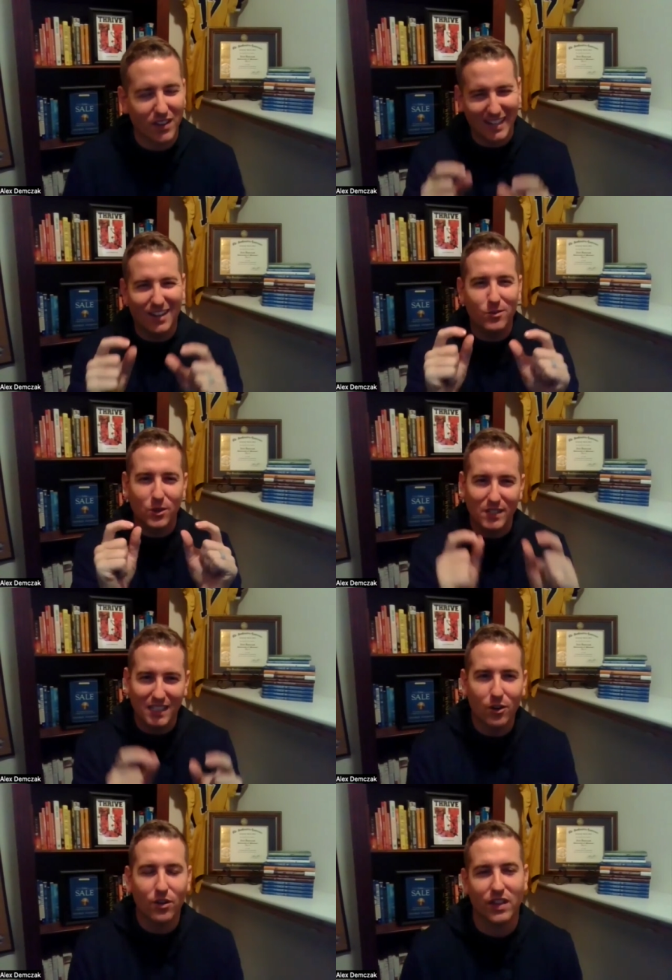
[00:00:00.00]
It was like it was those
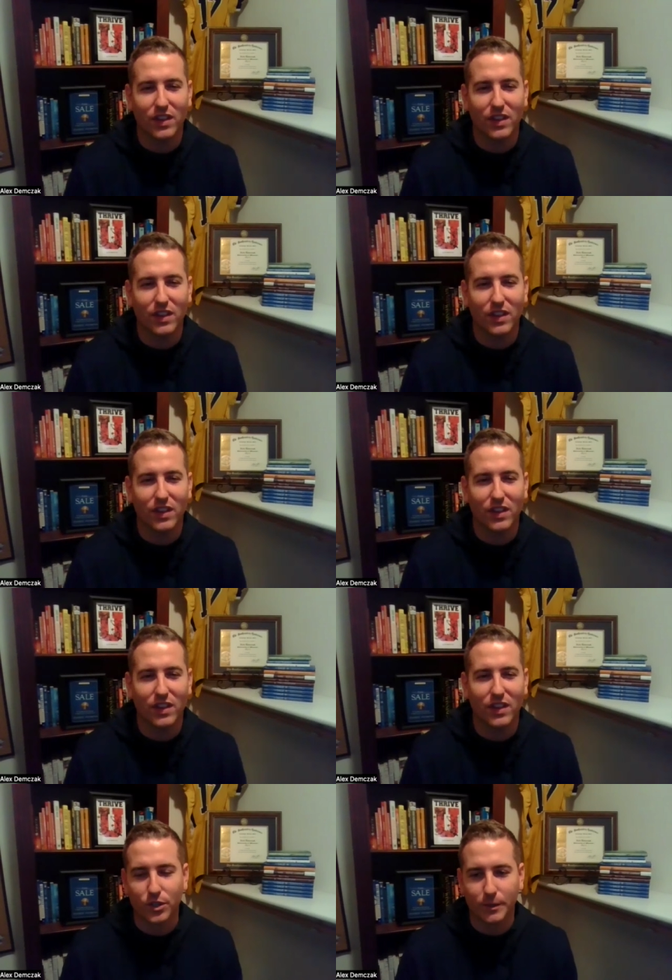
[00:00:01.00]
little things that got me
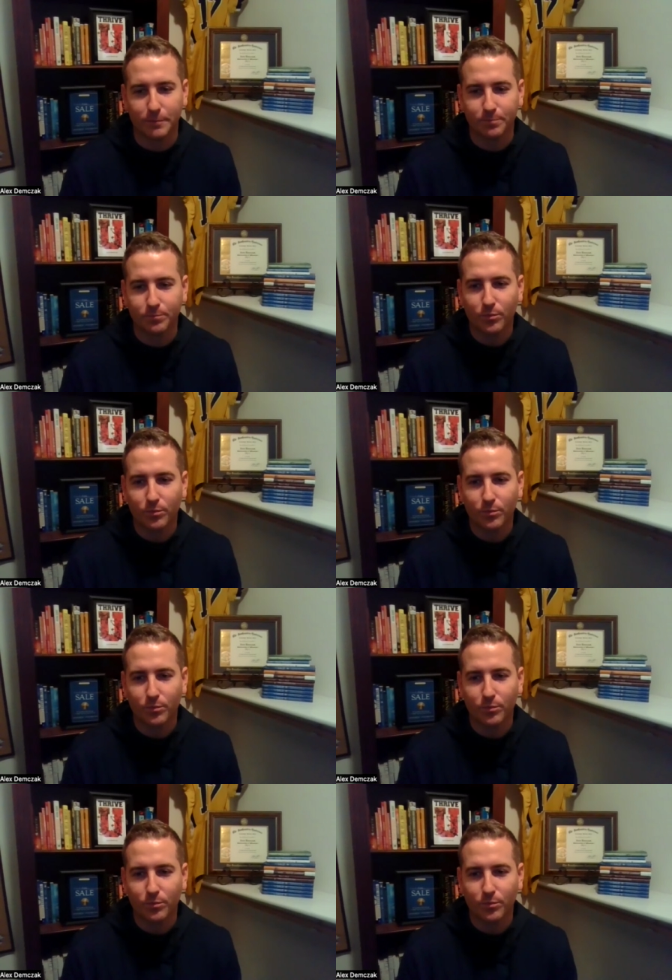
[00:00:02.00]
through. And